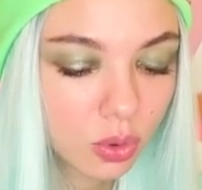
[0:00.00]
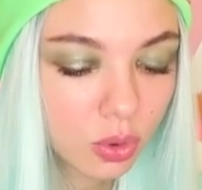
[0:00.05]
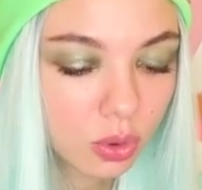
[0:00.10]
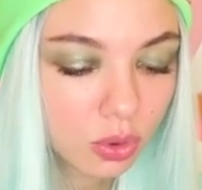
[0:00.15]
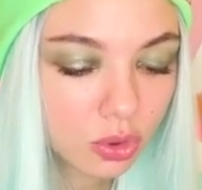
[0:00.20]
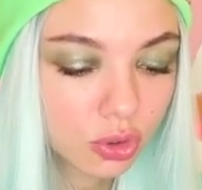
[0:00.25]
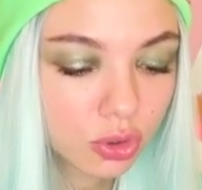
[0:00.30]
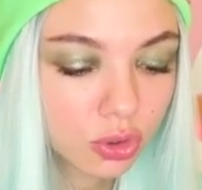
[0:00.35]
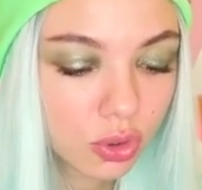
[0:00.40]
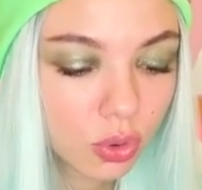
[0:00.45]
Well,
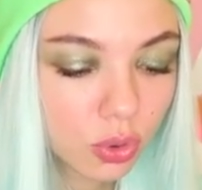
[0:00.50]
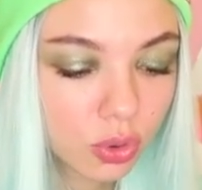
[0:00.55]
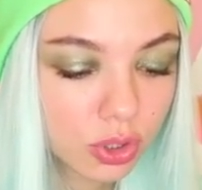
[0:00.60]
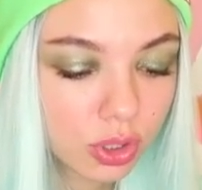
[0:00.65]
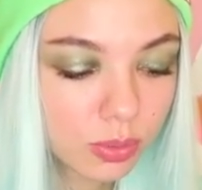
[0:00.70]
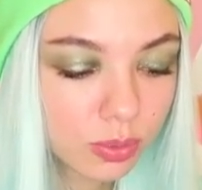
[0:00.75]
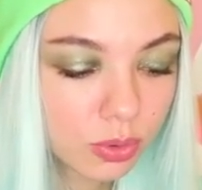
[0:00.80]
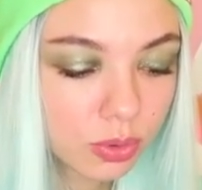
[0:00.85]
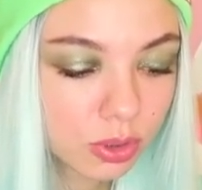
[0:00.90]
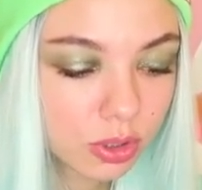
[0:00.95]
at least
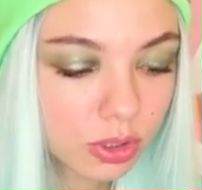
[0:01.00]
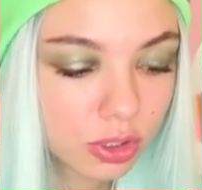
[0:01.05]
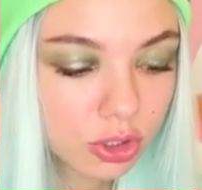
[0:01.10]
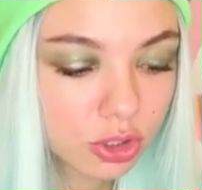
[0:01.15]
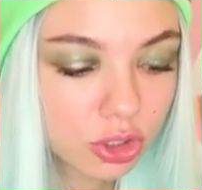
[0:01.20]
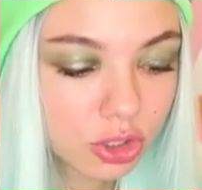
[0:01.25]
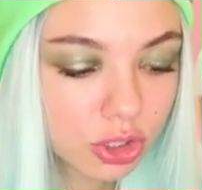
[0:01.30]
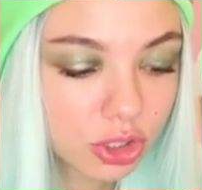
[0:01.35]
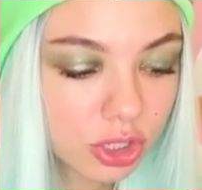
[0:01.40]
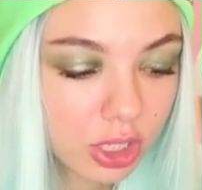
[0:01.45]
this
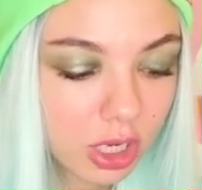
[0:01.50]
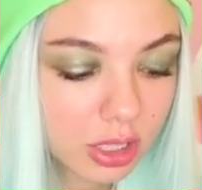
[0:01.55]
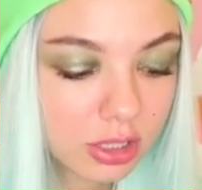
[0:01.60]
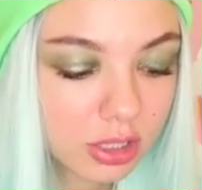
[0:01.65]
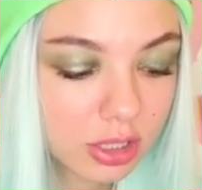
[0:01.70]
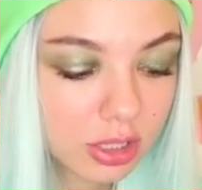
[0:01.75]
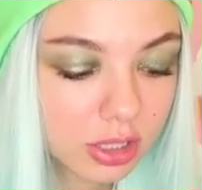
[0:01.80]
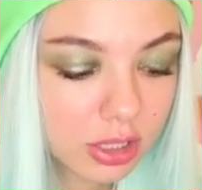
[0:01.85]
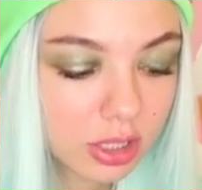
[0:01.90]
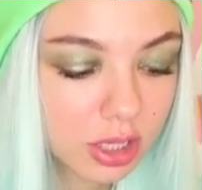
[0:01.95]
something.
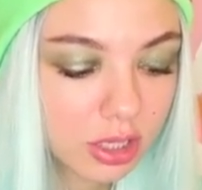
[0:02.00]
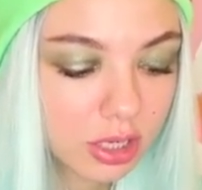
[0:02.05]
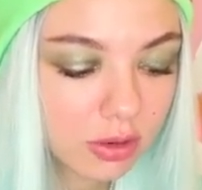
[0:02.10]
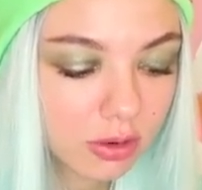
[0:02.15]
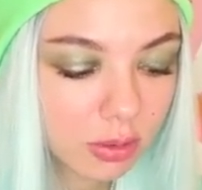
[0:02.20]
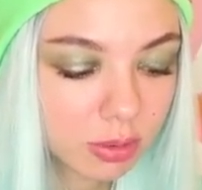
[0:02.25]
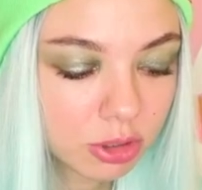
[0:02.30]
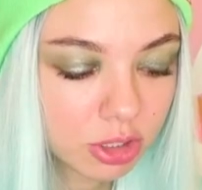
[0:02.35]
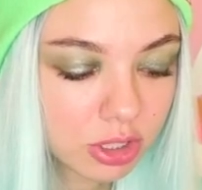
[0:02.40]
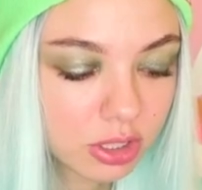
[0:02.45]
60
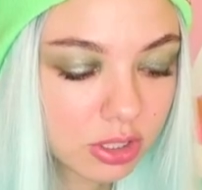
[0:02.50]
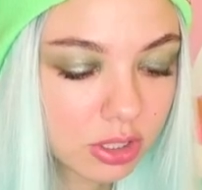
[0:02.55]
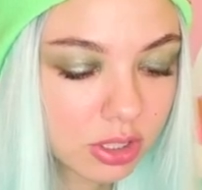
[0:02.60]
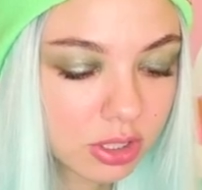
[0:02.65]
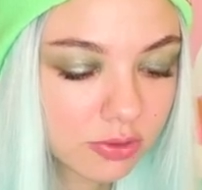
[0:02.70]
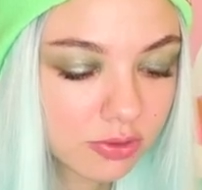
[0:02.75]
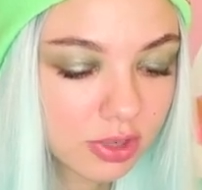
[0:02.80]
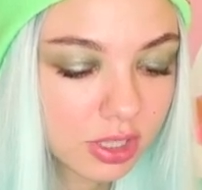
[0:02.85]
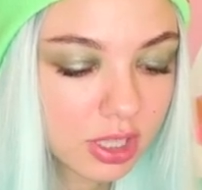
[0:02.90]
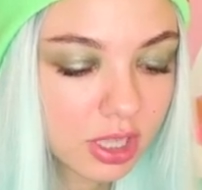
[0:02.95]
coins?
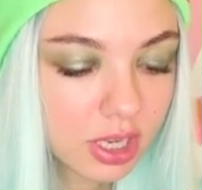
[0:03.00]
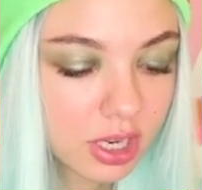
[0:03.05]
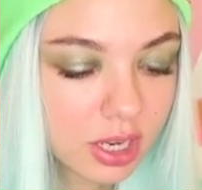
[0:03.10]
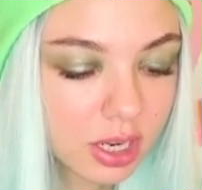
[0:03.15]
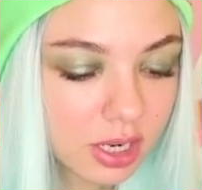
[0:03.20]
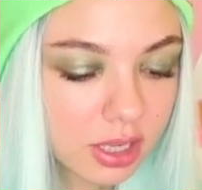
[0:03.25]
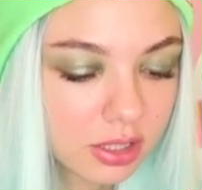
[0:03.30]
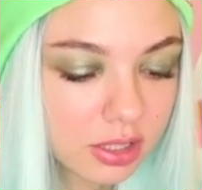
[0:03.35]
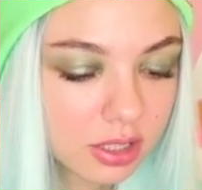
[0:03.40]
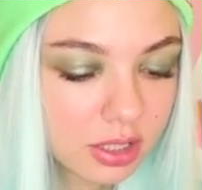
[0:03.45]
Last
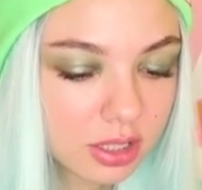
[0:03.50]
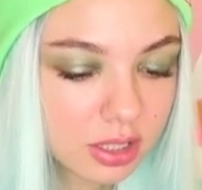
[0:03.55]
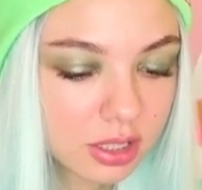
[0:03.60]
time it was